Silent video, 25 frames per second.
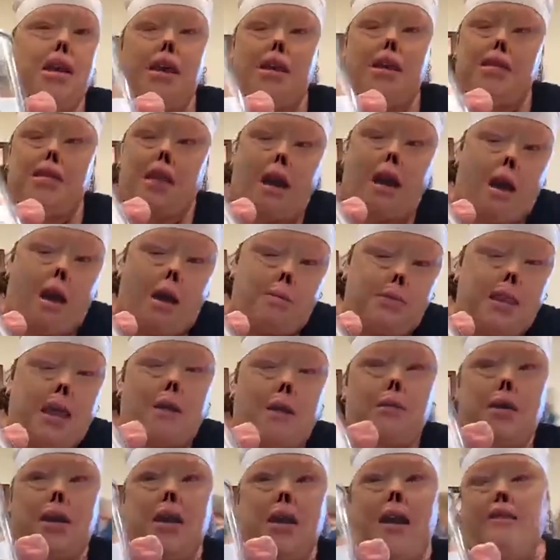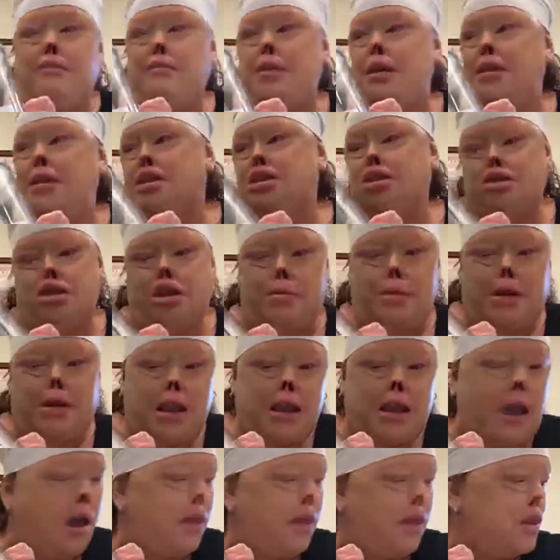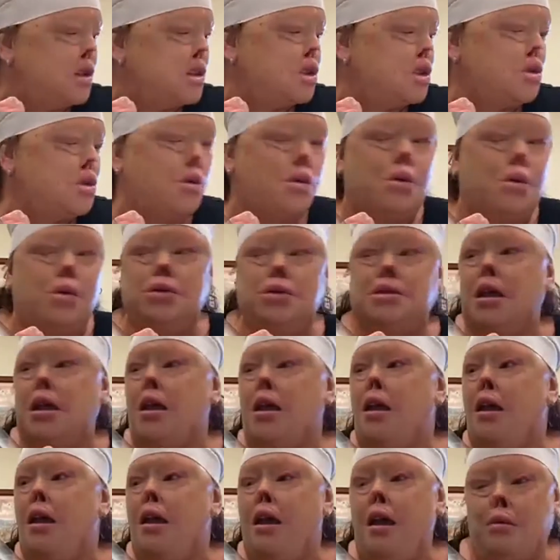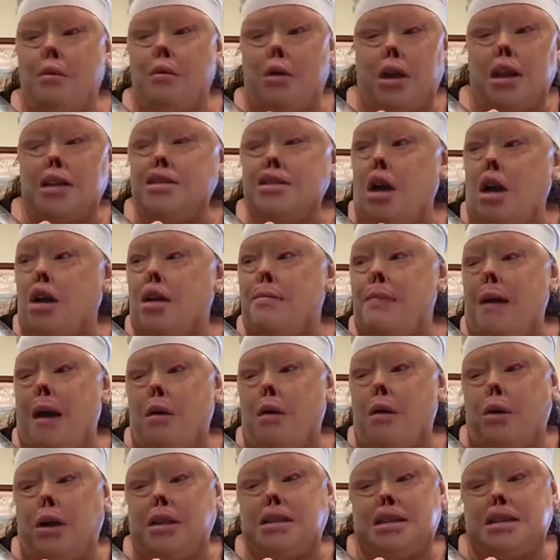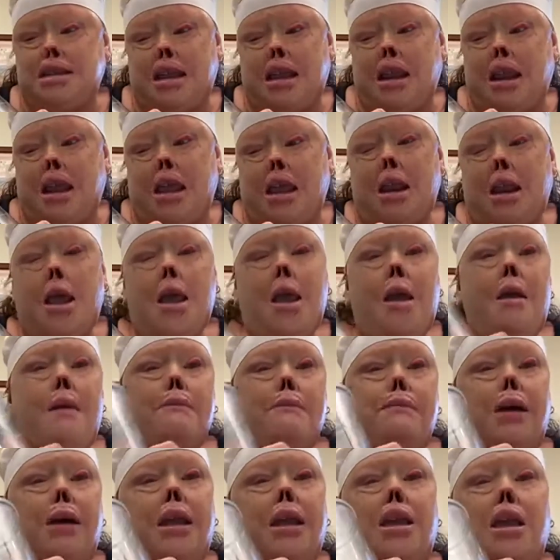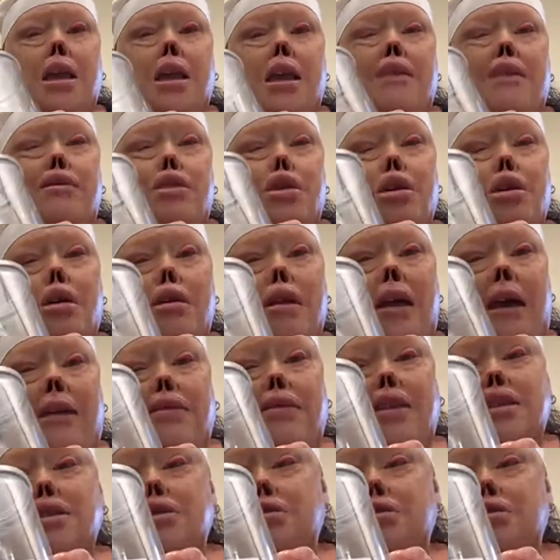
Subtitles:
that we have been distributing at the schools, and we're going to talk about what's in it. But if you don't have this